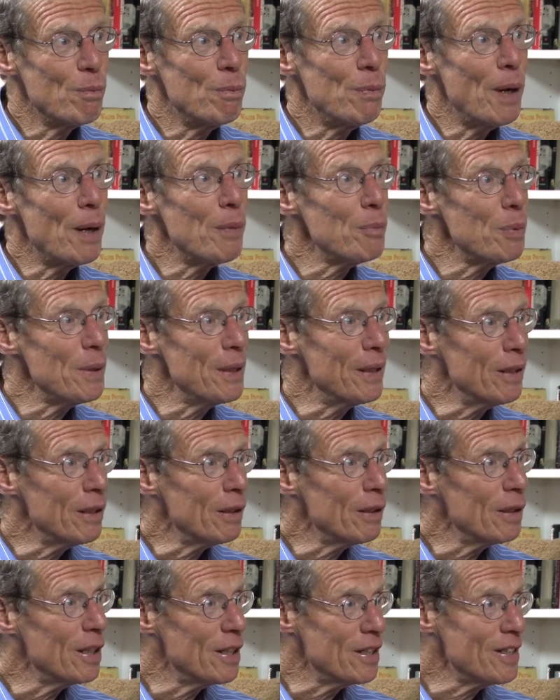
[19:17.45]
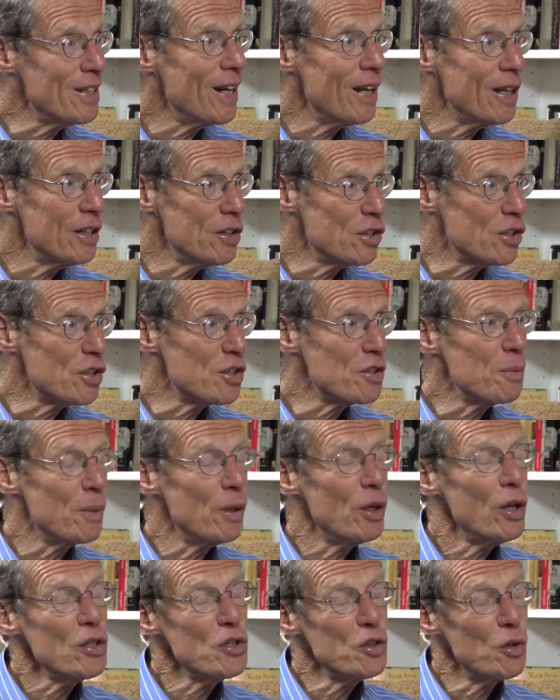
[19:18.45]
bump in intelligence,
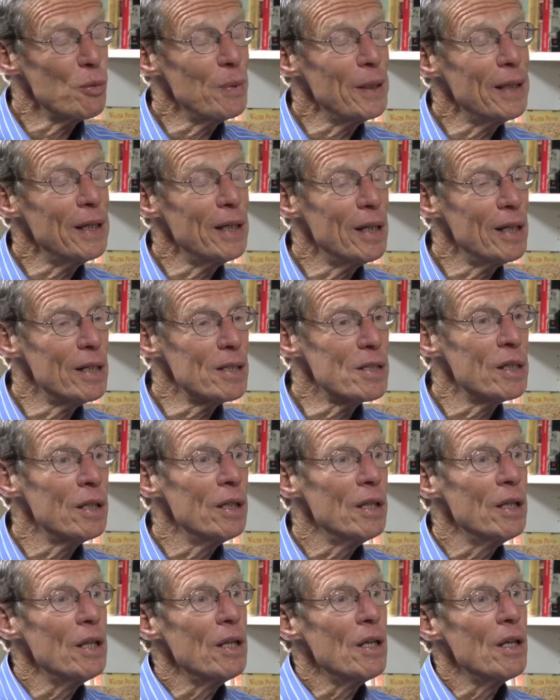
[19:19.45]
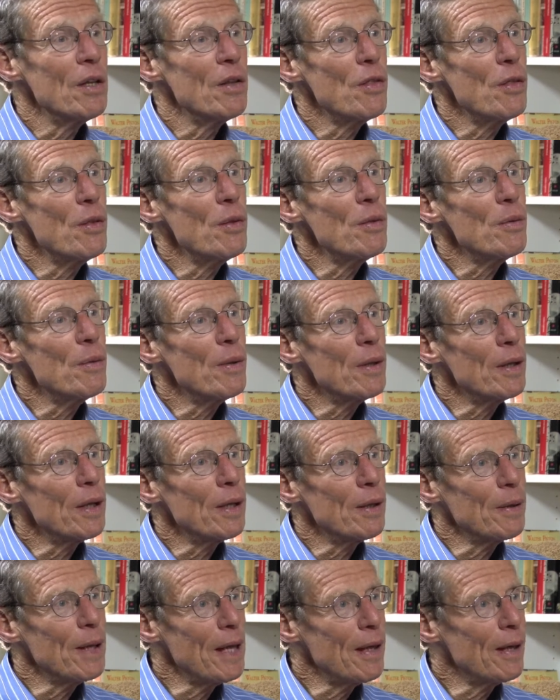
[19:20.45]
but also because
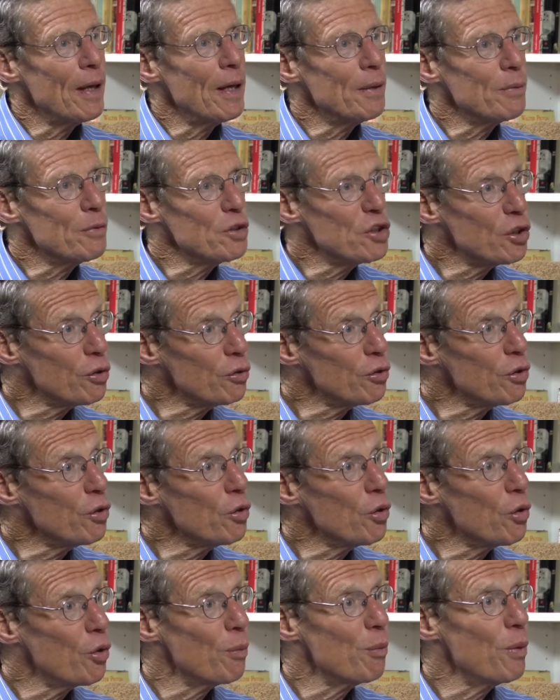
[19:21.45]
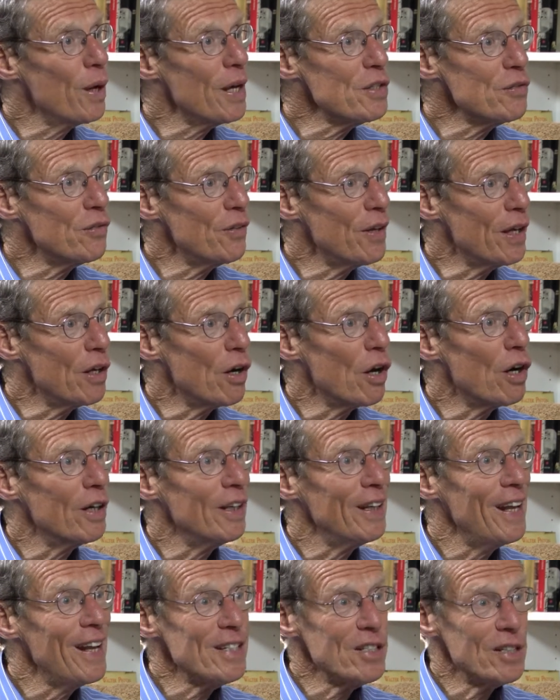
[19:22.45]
uh, children who are breastfed are
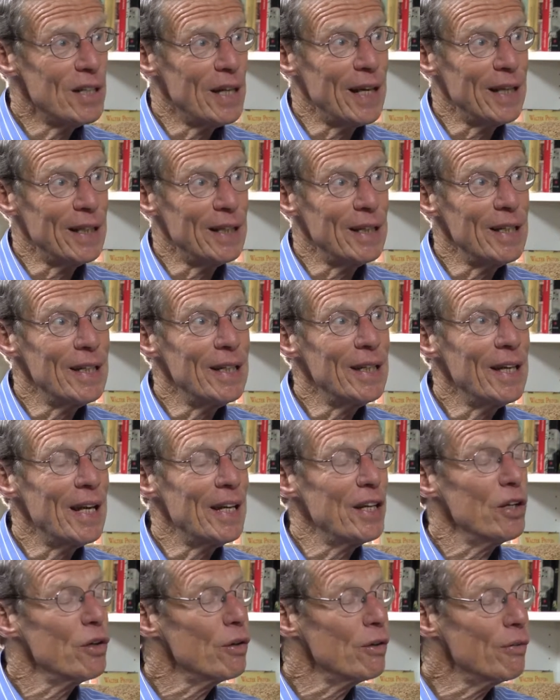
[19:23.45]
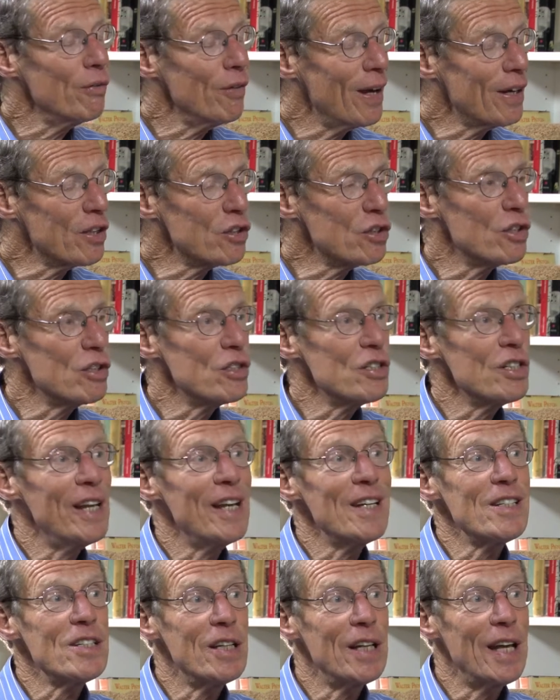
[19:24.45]
less likely to get ear infections,
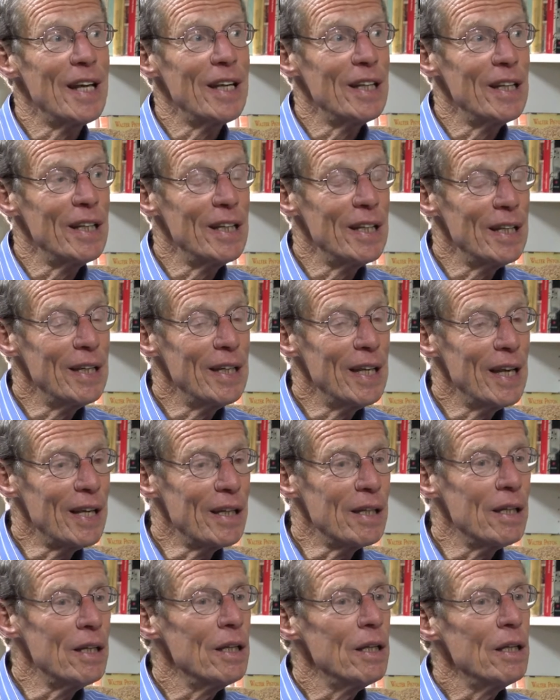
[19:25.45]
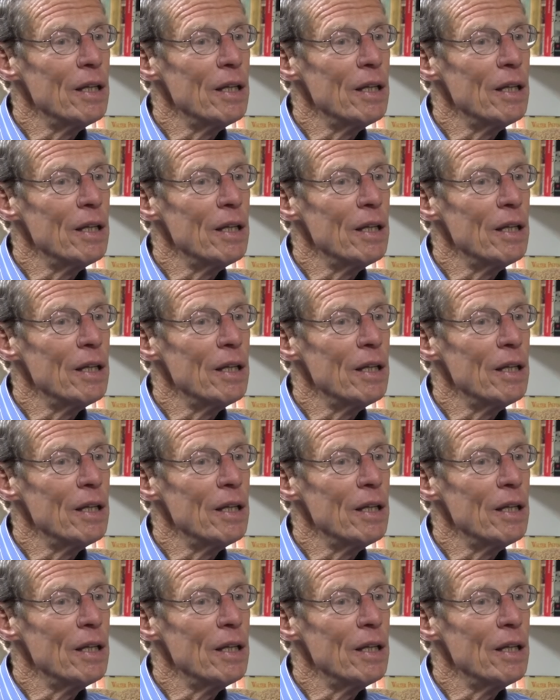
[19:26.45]
less likely to get